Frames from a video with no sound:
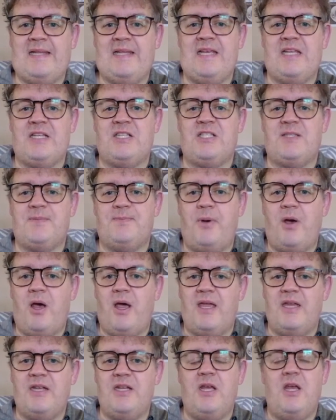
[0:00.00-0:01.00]

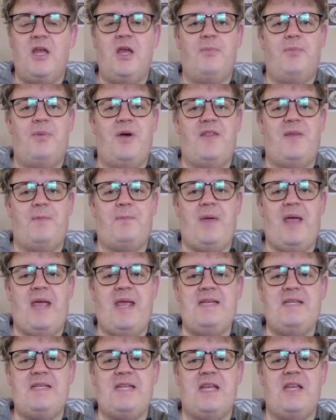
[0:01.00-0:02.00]
inspired by the
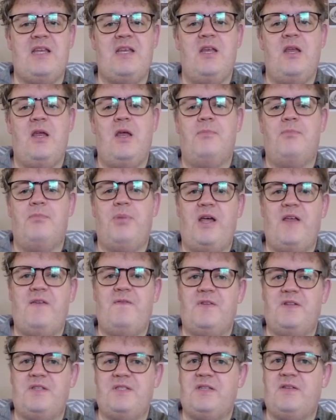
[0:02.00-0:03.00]
painting by
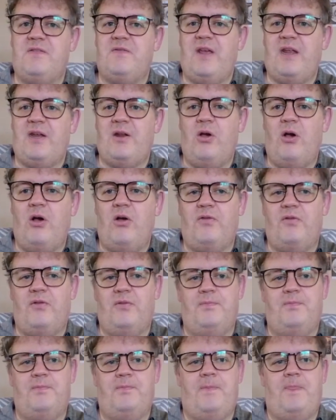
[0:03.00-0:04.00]
Vincent van Gogh.
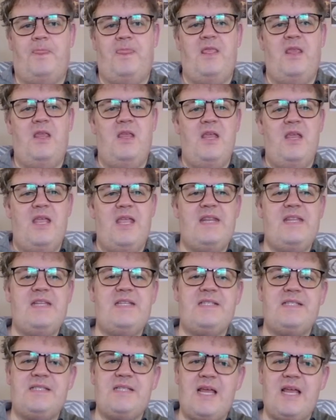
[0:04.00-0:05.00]
It is
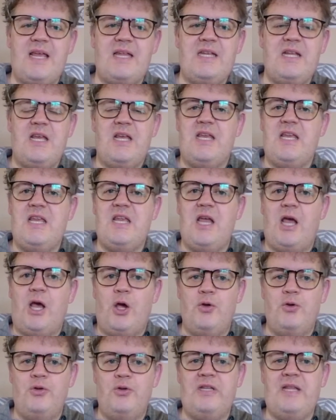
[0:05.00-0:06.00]
said he
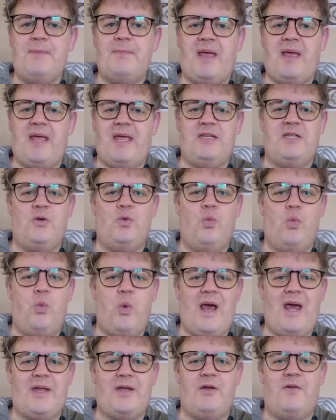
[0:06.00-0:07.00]
only painted
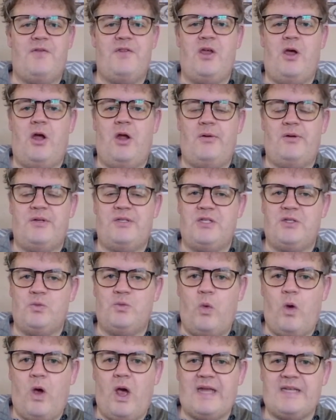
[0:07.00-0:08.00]
one of the irises
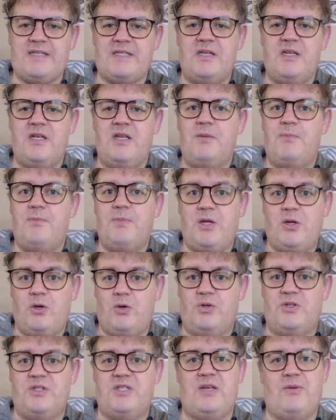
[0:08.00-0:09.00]
white
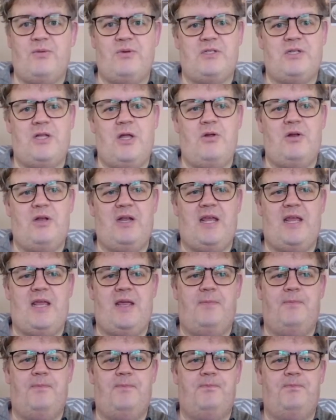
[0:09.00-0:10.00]
because he was lonely,
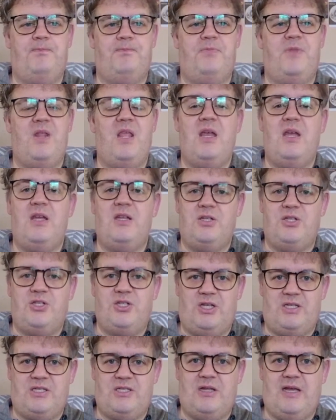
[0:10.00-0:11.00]

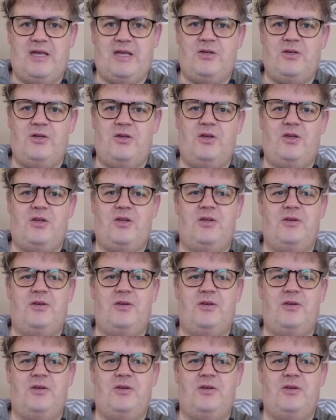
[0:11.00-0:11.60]
just like Kirk.